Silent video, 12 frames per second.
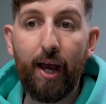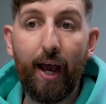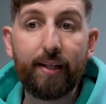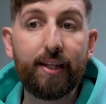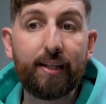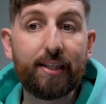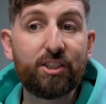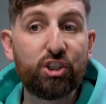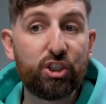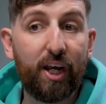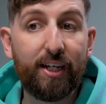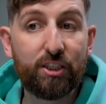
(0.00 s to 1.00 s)
And then let's
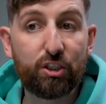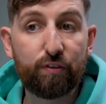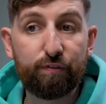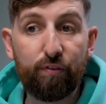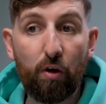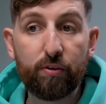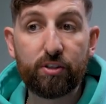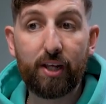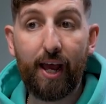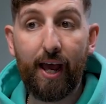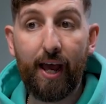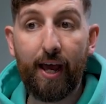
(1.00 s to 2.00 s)
change the font
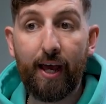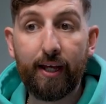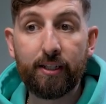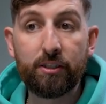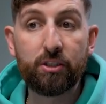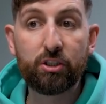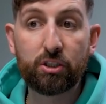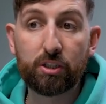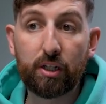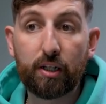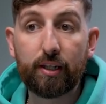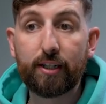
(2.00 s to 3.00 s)
and
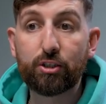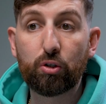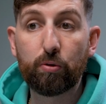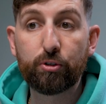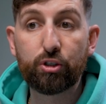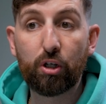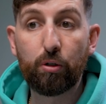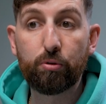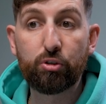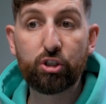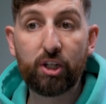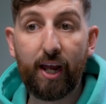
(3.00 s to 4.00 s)
let's also
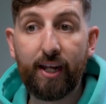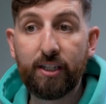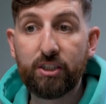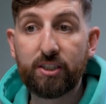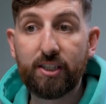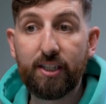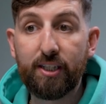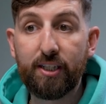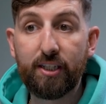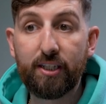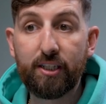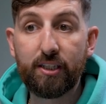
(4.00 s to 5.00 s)
change
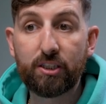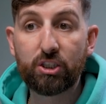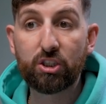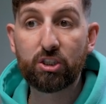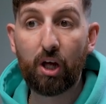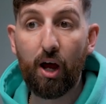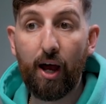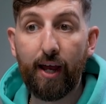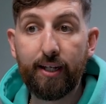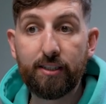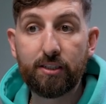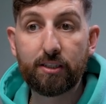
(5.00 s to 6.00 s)
the
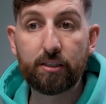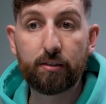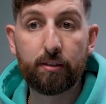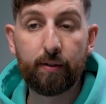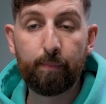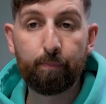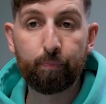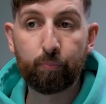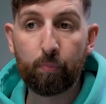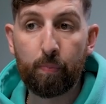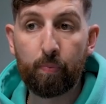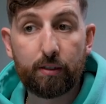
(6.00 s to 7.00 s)
size.
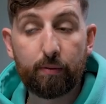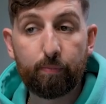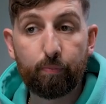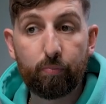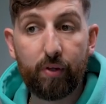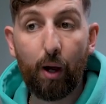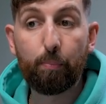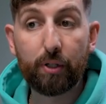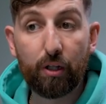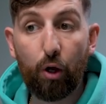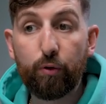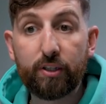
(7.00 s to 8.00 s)
Now
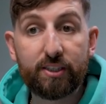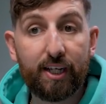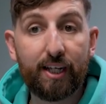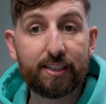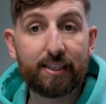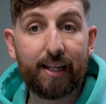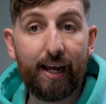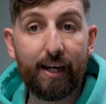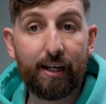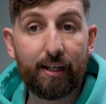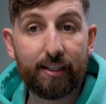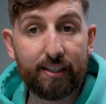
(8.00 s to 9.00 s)
below the text
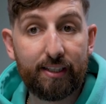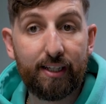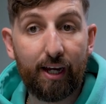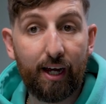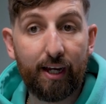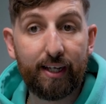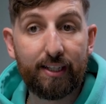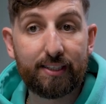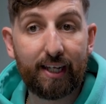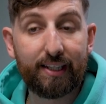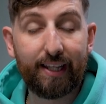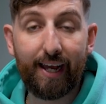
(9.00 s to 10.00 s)
layer here is
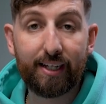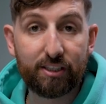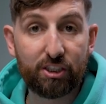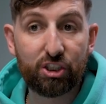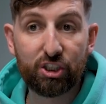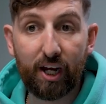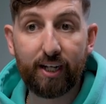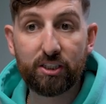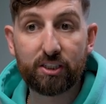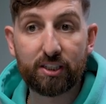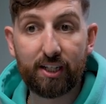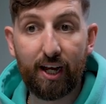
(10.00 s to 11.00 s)
a layer to
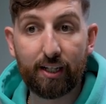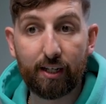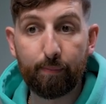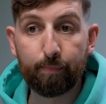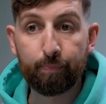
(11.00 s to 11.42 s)
change the color.